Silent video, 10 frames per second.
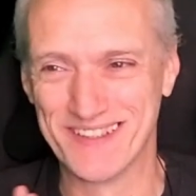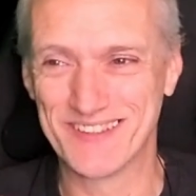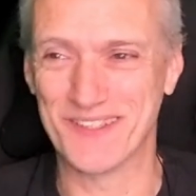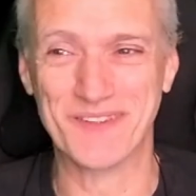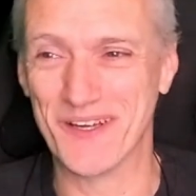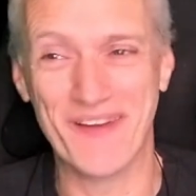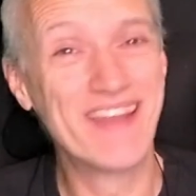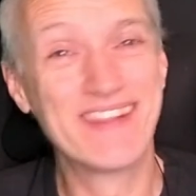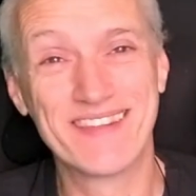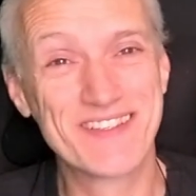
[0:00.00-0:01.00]
Don't know
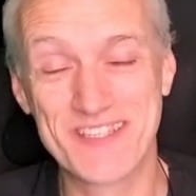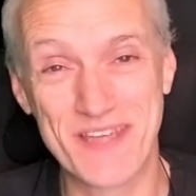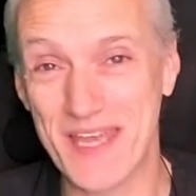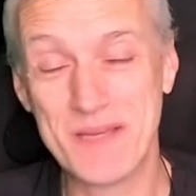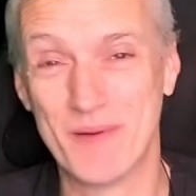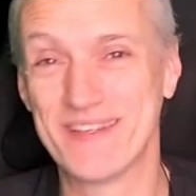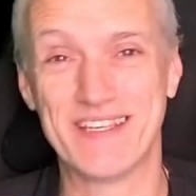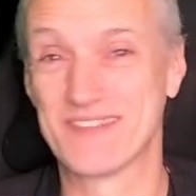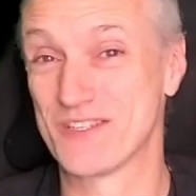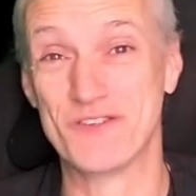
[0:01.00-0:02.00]
anything to
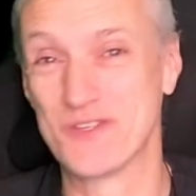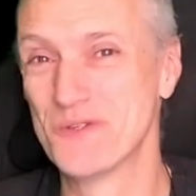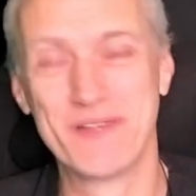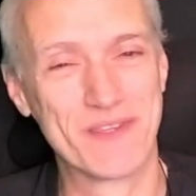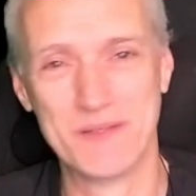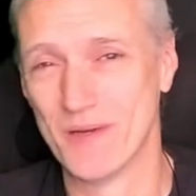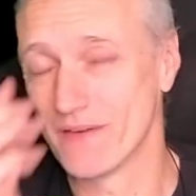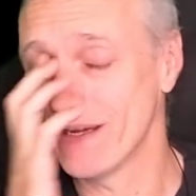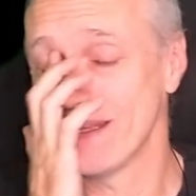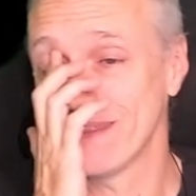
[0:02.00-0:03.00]
anybody to do with them
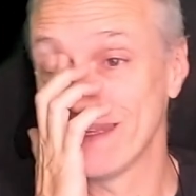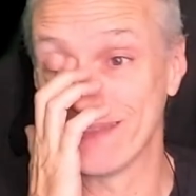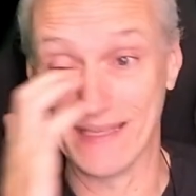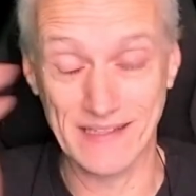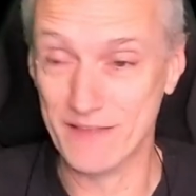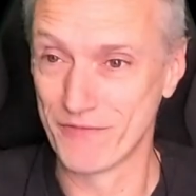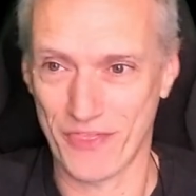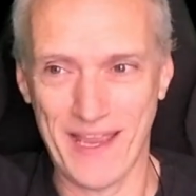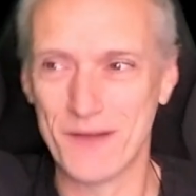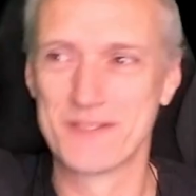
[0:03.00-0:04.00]
or anything. They live
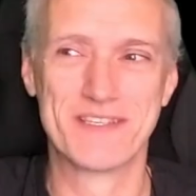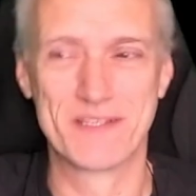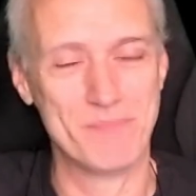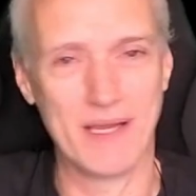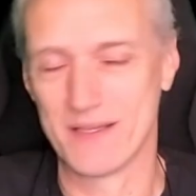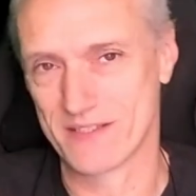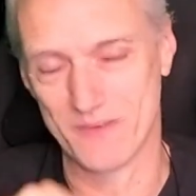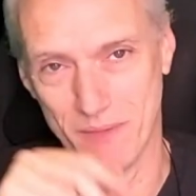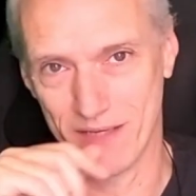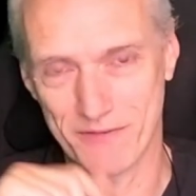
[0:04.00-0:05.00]
thousands of miles
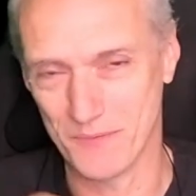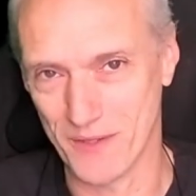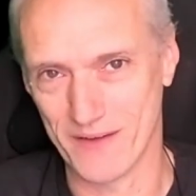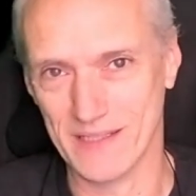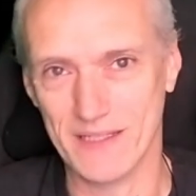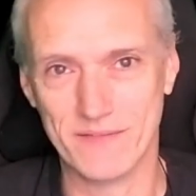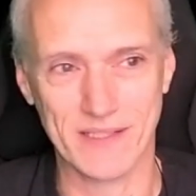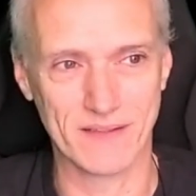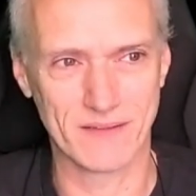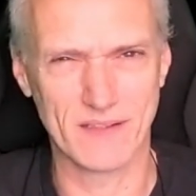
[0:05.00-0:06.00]
away from where I live
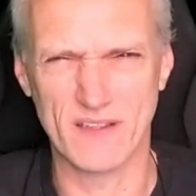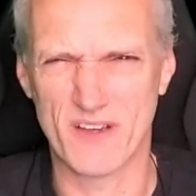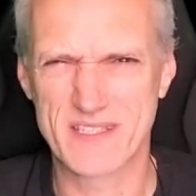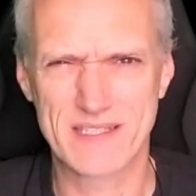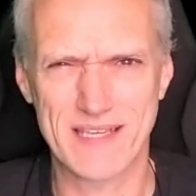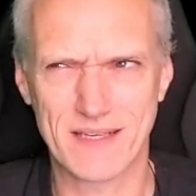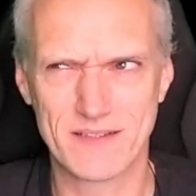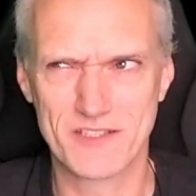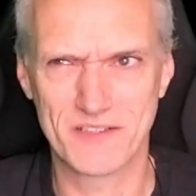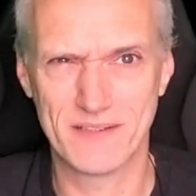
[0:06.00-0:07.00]
in Los
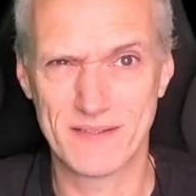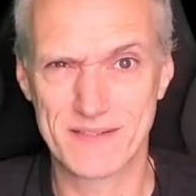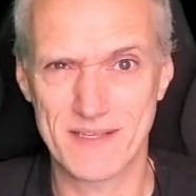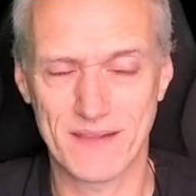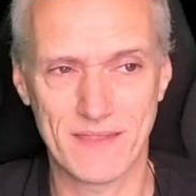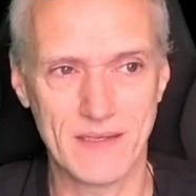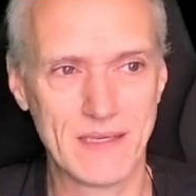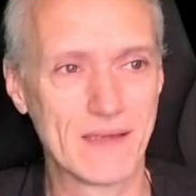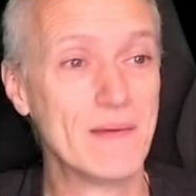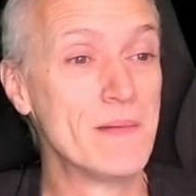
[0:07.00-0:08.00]
Angeles, I think.